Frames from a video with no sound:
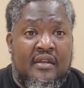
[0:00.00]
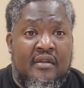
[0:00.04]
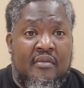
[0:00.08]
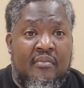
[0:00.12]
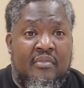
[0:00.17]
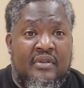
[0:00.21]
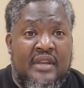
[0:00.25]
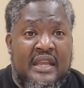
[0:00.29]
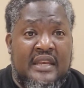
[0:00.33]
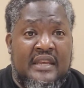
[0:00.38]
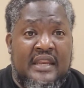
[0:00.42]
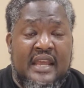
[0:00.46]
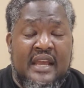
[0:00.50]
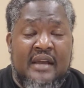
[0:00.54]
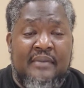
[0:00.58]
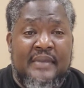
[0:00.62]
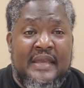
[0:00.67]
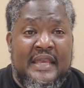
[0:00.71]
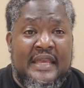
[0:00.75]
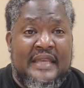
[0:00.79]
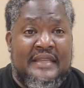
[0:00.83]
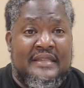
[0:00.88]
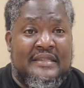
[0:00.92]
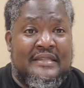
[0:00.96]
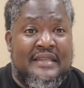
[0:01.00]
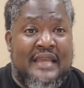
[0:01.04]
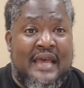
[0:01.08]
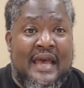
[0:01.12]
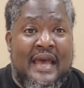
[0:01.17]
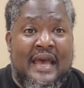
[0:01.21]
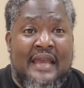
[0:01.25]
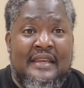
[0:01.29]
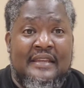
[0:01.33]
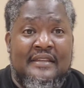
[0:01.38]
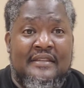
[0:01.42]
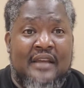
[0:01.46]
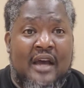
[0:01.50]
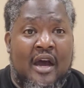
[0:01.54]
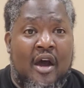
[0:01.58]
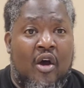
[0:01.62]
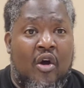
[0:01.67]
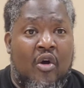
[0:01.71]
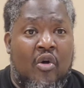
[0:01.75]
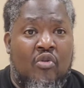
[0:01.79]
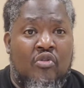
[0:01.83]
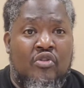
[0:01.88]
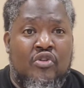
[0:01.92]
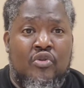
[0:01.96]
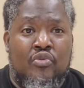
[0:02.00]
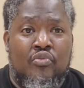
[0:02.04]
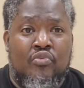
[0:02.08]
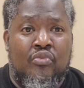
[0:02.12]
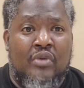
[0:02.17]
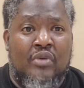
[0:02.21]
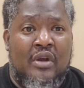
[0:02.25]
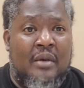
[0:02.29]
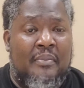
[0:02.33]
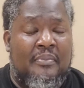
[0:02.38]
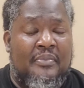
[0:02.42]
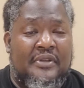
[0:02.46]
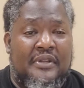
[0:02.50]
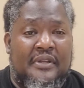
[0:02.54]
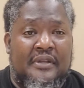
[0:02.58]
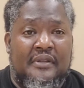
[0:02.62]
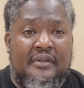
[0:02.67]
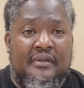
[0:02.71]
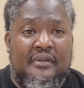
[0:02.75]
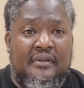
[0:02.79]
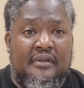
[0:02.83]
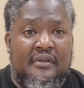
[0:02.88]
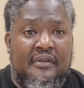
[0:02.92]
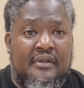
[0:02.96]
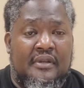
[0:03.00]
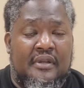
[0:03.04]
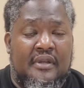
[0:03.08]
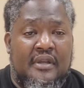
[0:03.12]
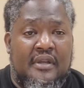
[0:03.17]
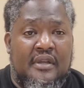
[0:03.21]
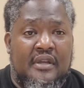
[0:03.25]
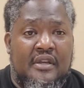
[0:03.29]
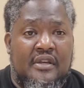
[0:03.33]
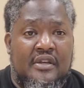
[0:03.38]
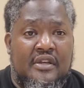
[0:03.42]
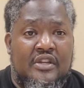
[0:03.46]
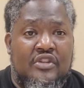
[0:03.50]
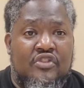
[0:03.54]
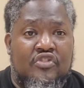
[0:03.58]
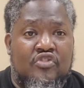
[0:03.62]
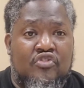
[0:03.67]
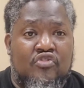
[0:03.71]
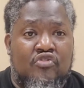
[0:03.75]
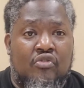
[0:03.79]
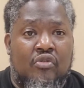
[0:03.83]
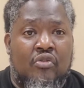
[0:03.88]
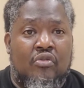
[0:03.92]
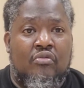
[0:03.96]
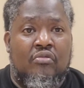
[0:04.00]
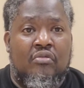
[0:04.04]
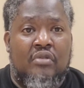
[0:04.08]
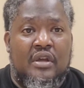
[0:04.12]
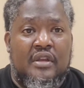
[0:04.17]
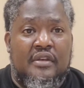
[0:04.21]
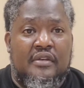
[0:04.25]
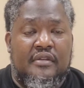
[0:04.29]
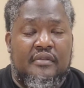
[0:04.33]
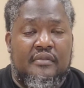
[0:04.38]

but they damn inside is all corrupted, destroyed,